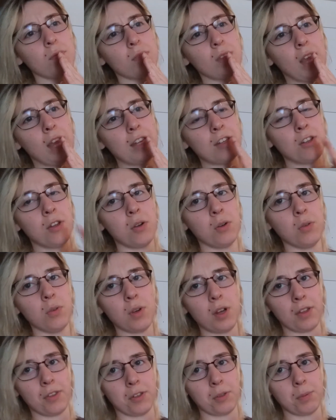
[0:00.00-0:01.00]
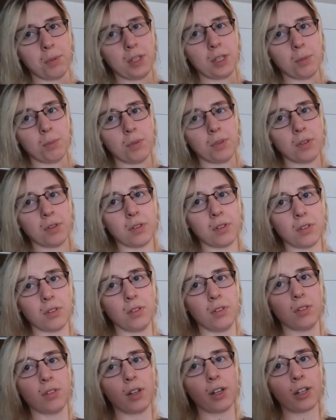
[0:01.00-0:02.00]
I know other people
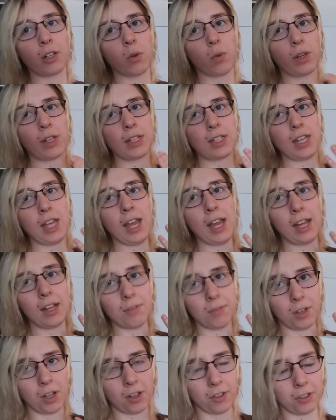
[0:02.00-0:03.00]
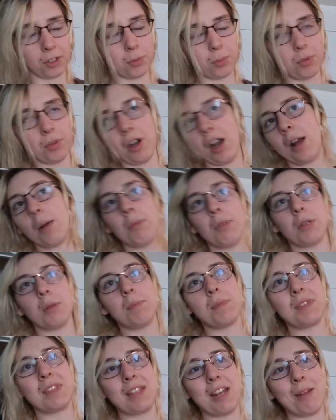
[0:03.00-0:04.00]
are going to have other
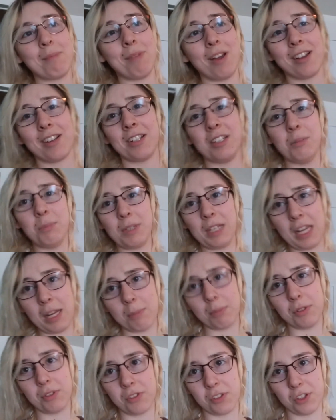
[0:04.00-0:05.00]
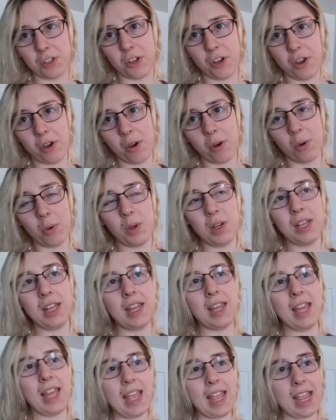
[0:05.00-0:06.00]
problems, and I'm not going to be able to know
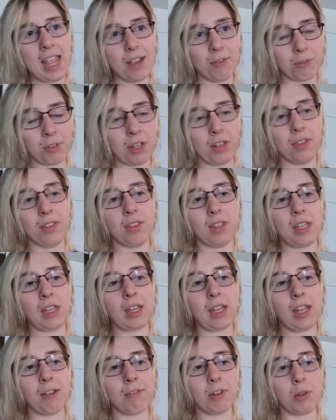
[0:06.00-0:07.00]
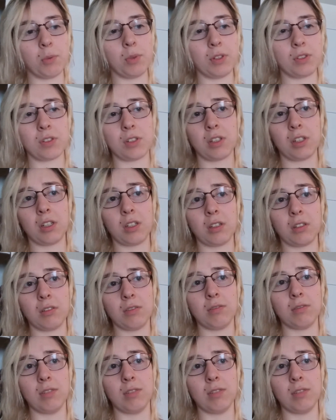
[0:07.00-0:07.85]
everything everyone's going